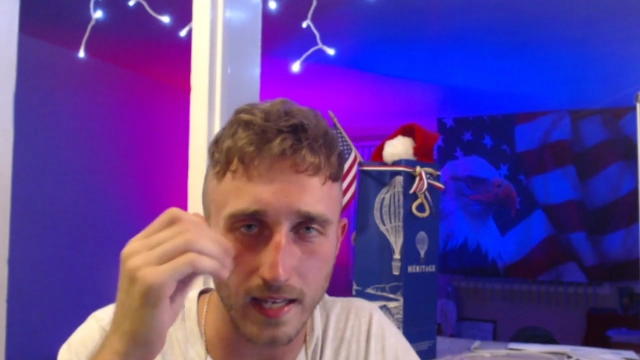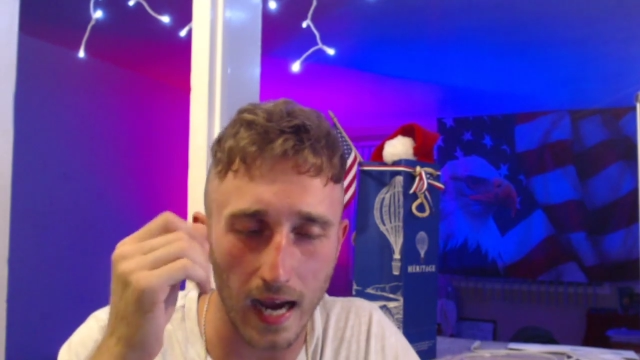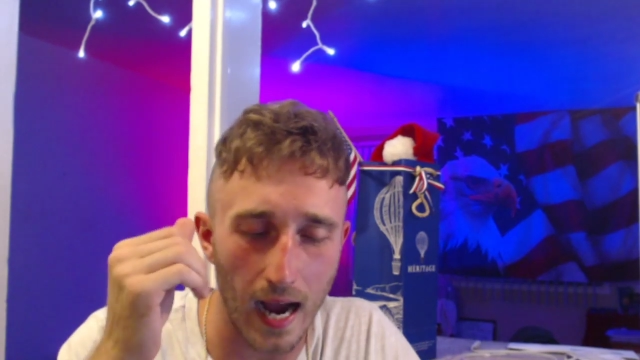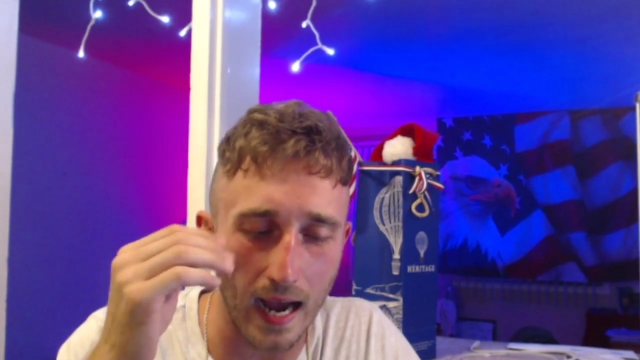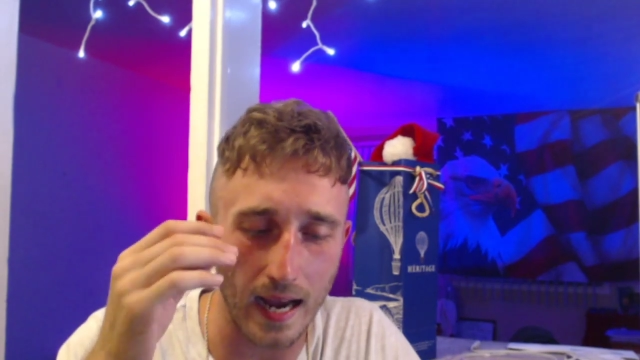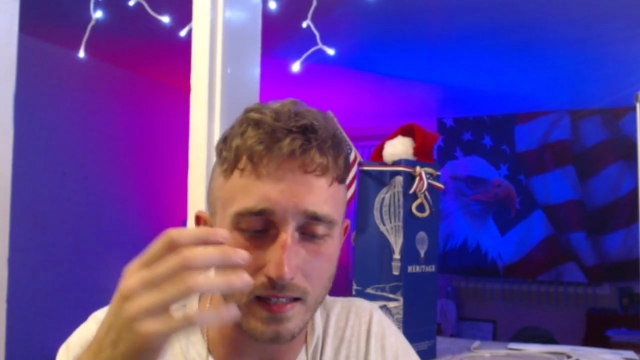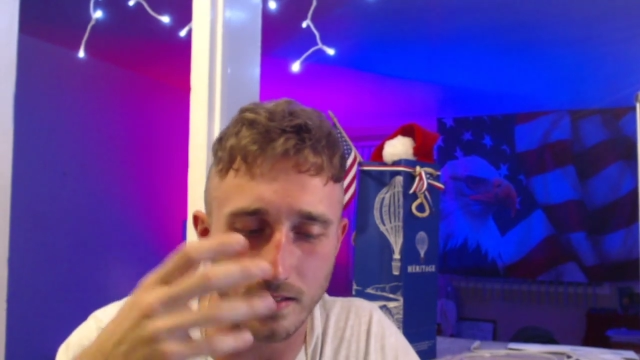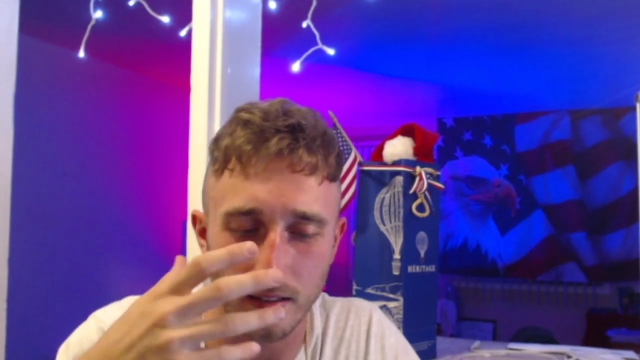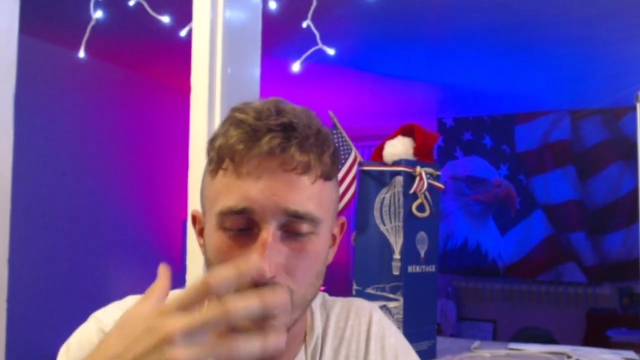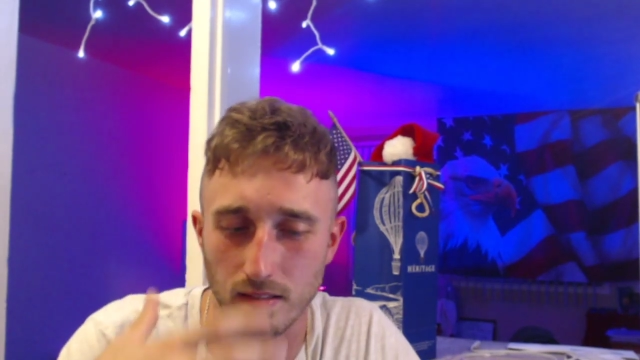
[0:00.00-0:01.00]

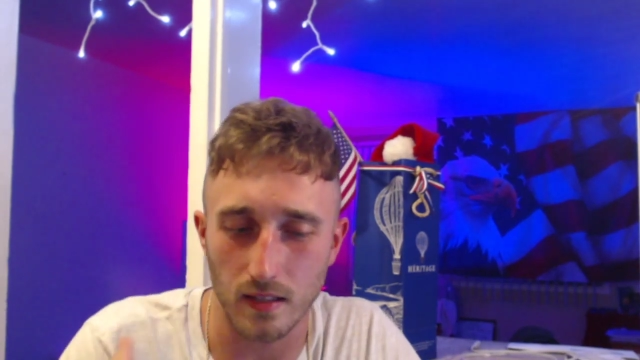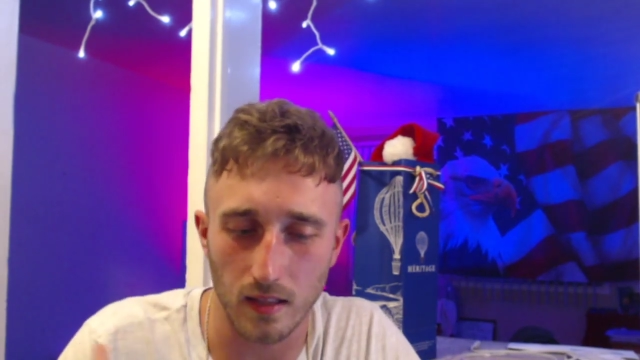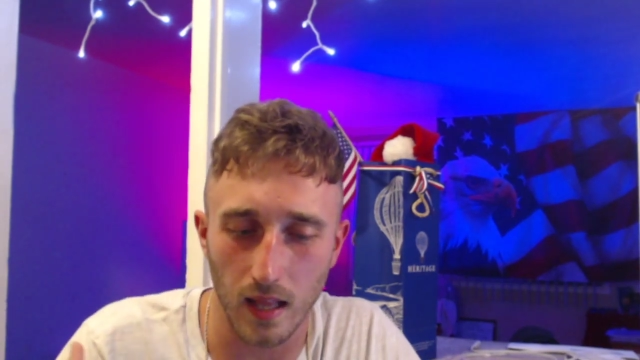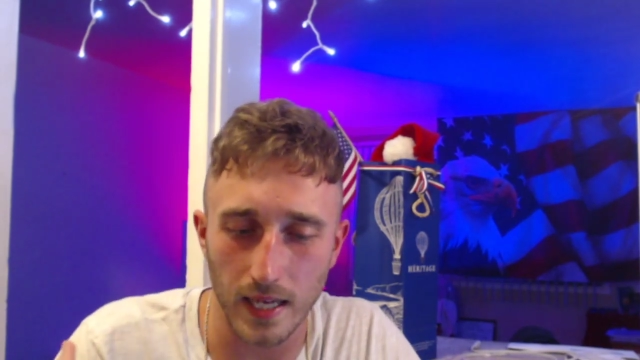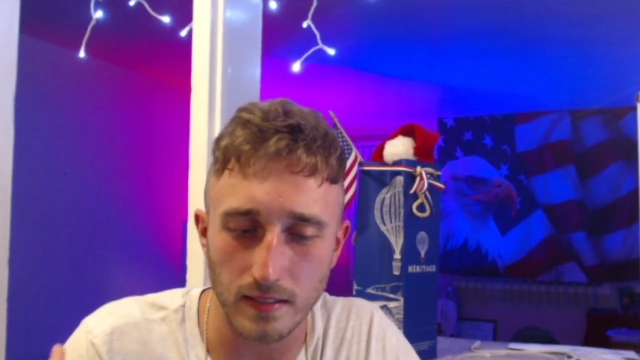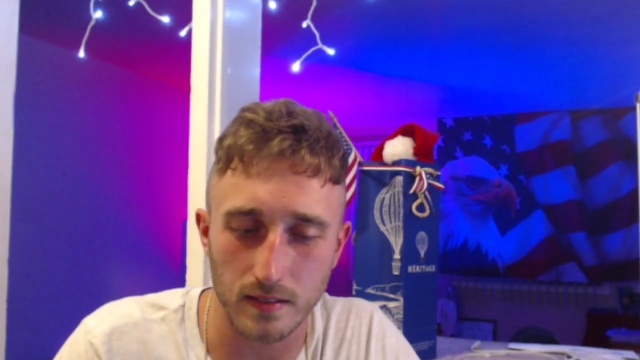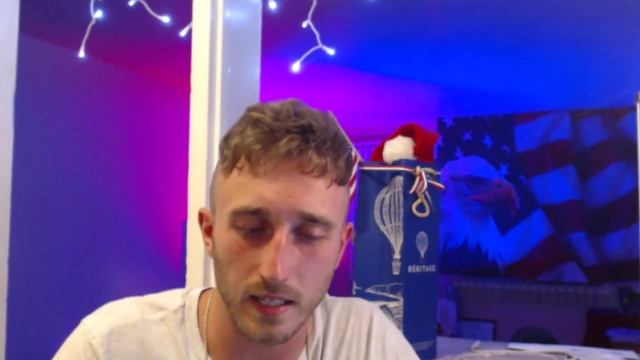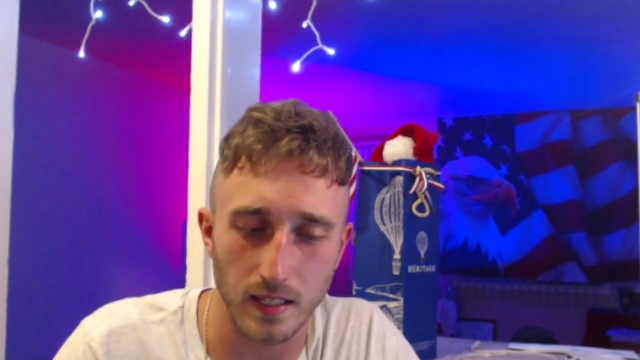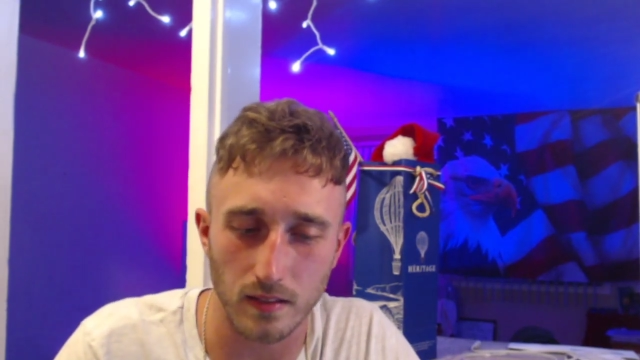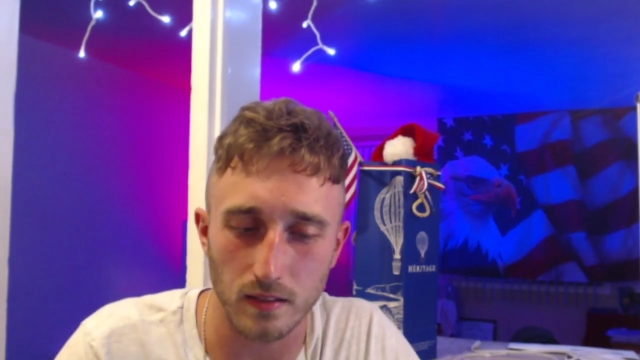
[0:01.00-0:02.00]
eyes and this light
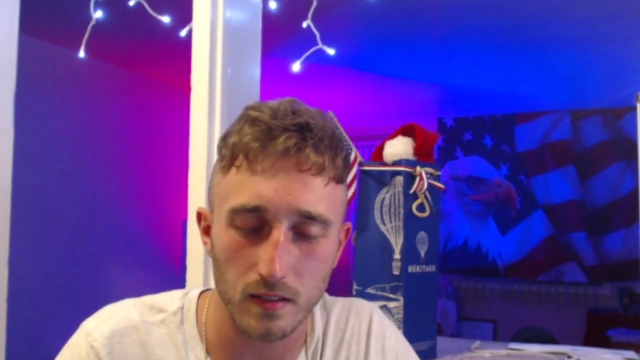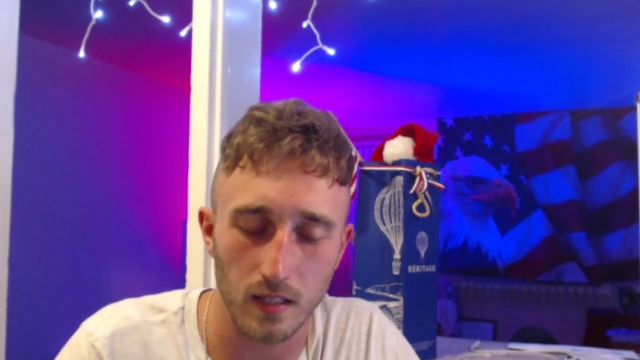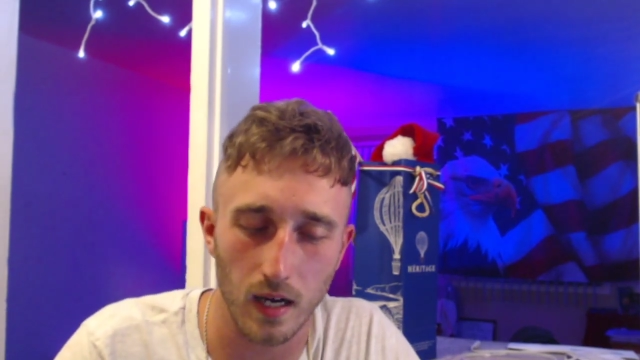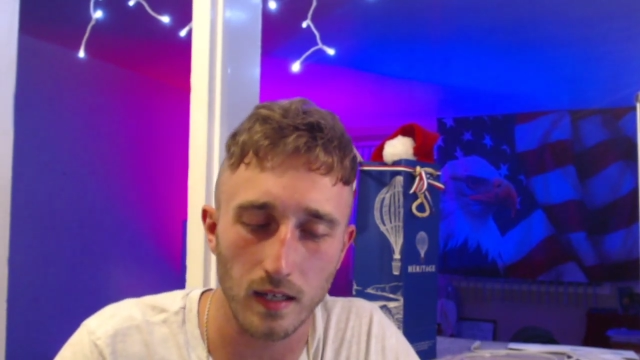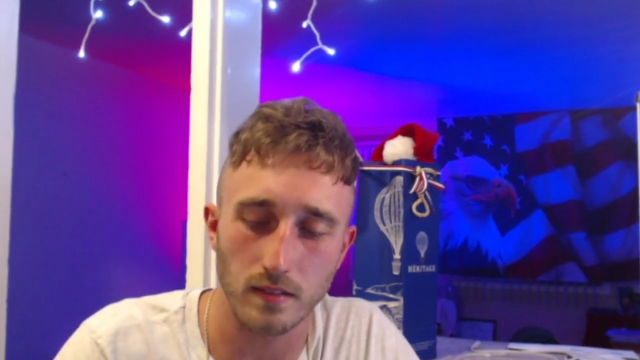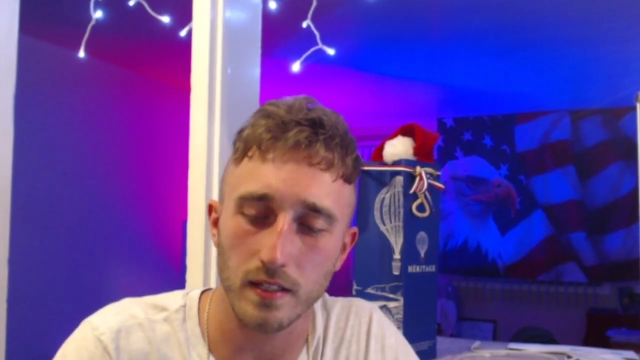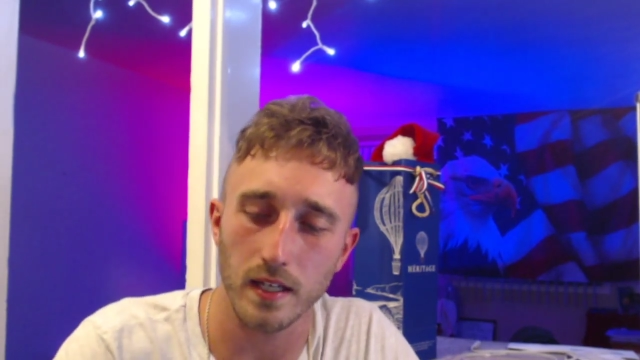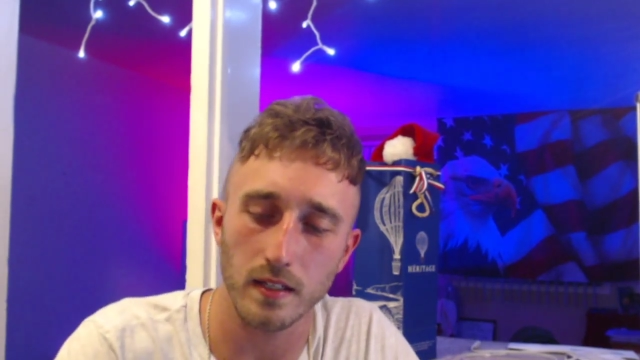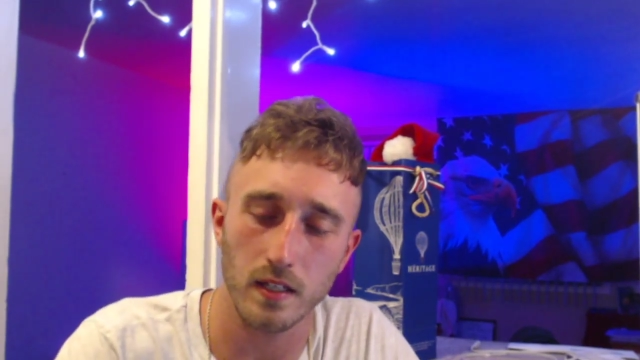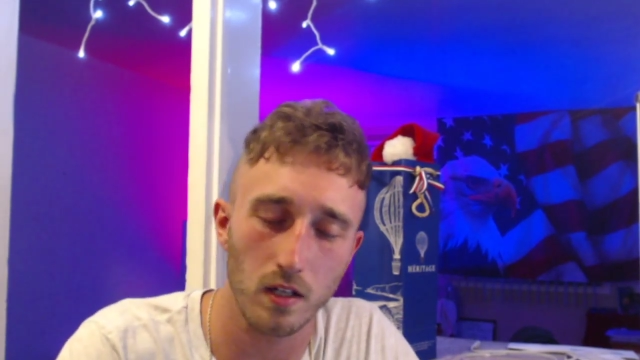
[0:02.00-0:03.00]
skin
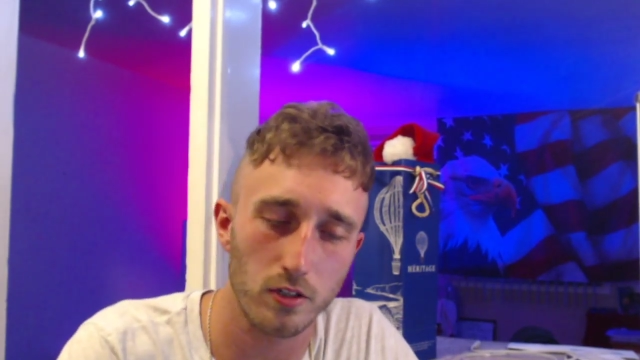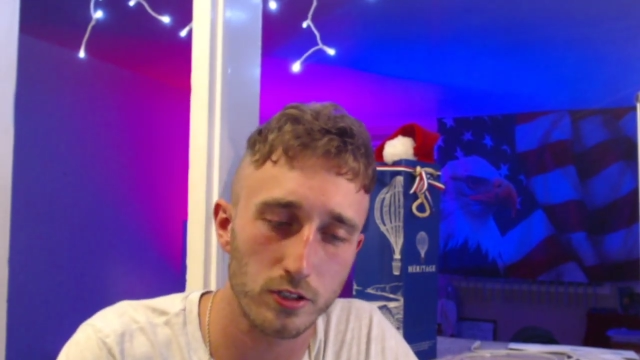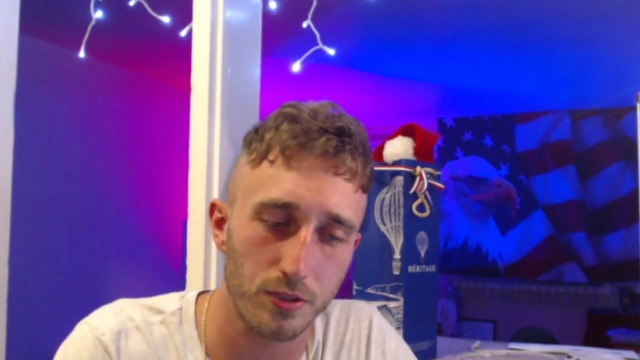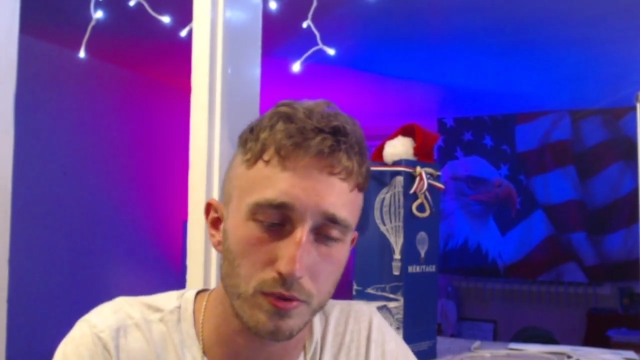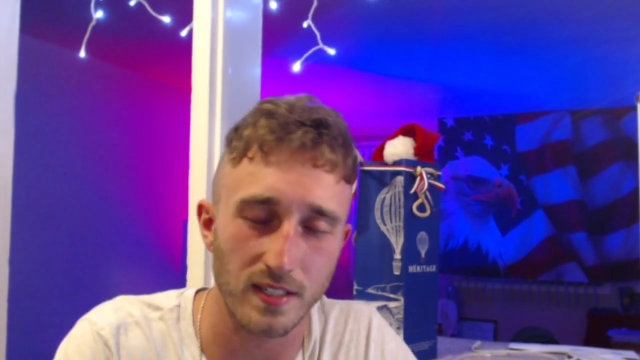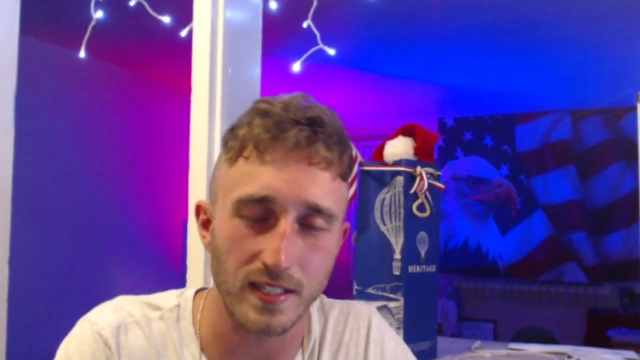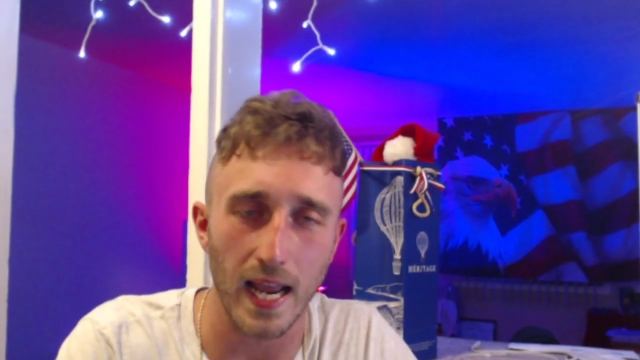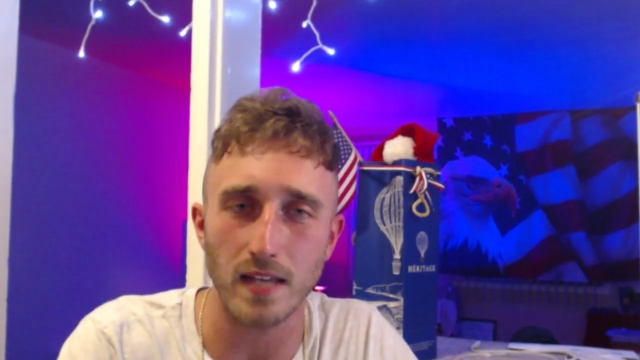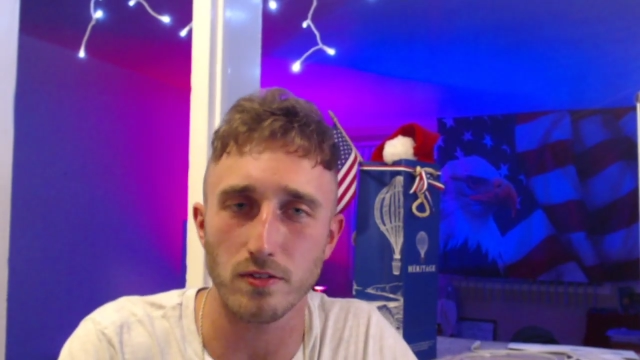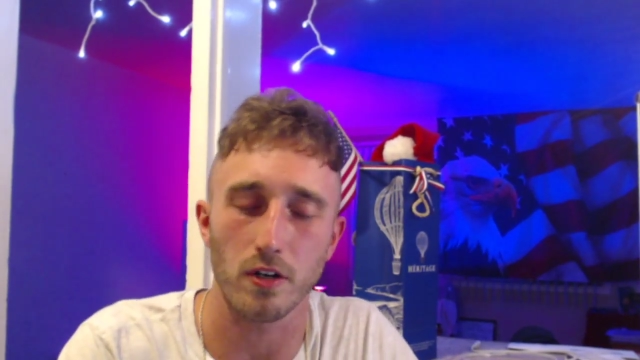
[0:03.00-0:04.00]
color, and she was a
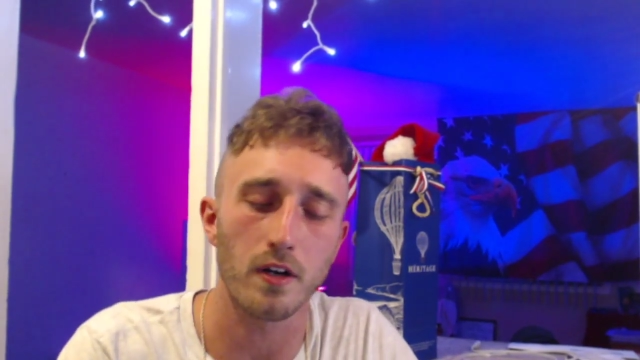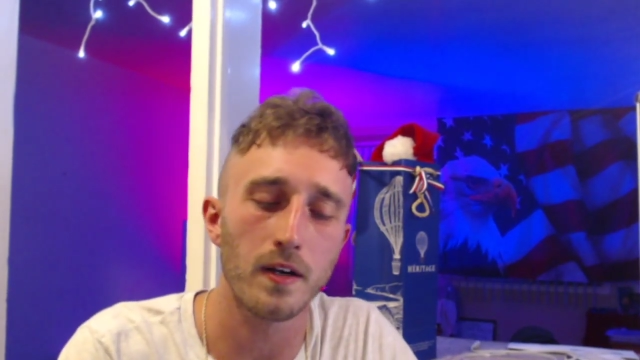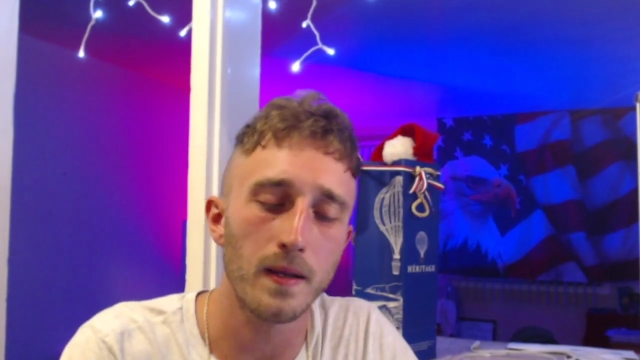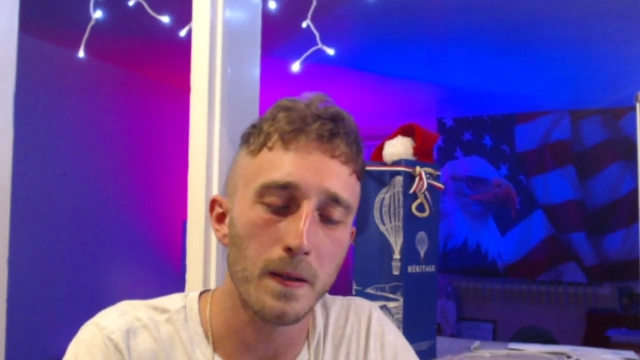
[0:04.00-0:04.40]
dancer.